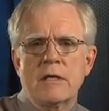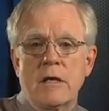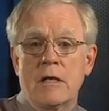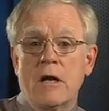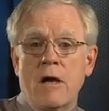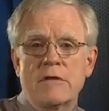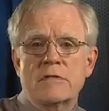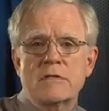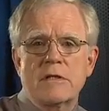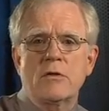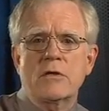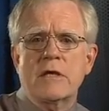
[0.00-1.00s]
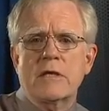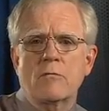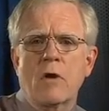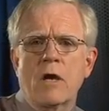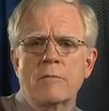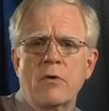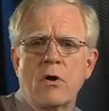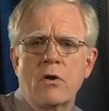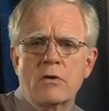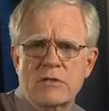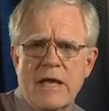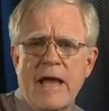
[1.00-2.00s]
And obviously, looking at Ron
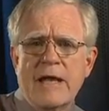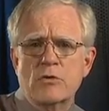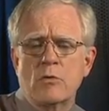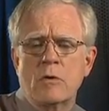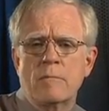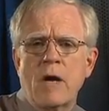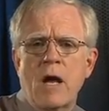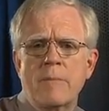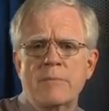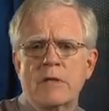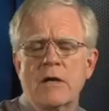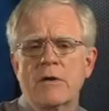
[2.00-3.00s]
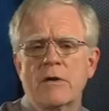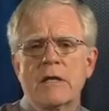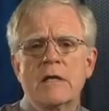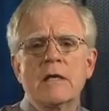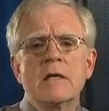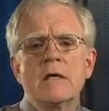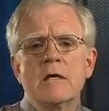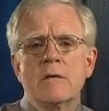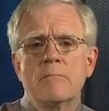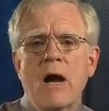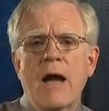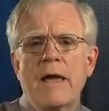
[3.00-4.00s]
Paul's actual popularity,
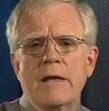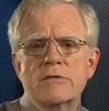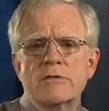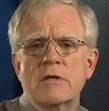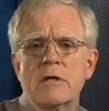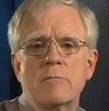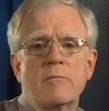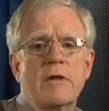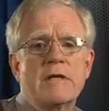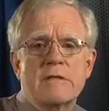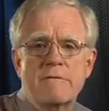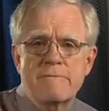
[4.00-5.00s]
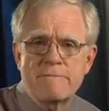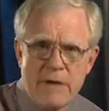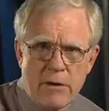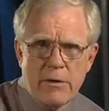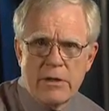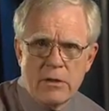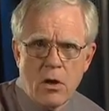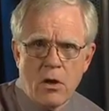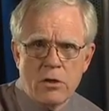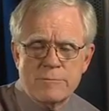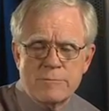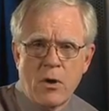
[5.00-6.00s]
bias plays a very
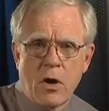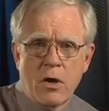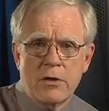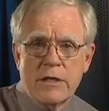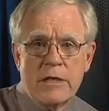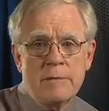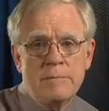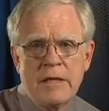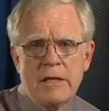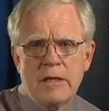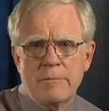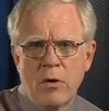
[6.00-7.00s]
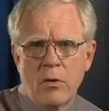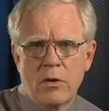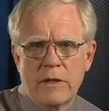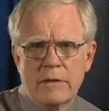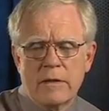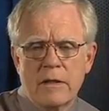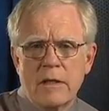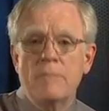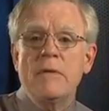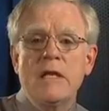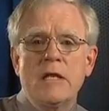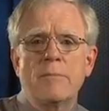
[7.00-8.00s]
large part in media polling.
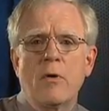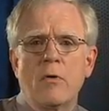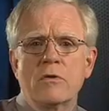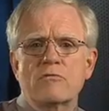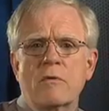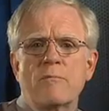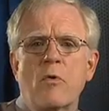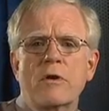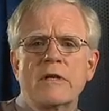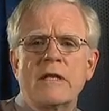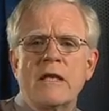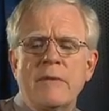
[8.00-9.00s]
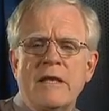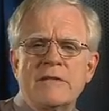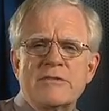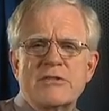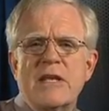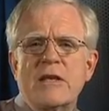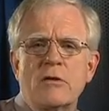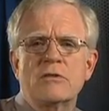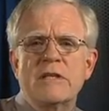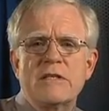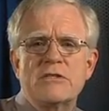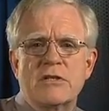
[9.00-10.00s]
Media polls reported him in single
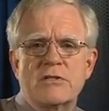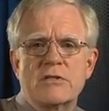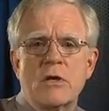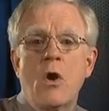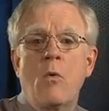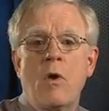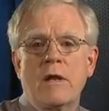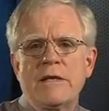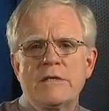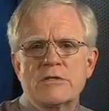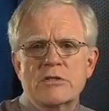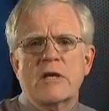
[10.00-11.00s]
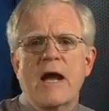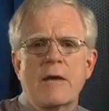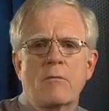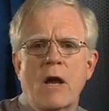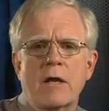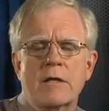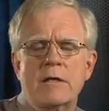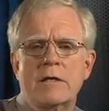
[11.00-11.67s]
digits, while he skyrocketed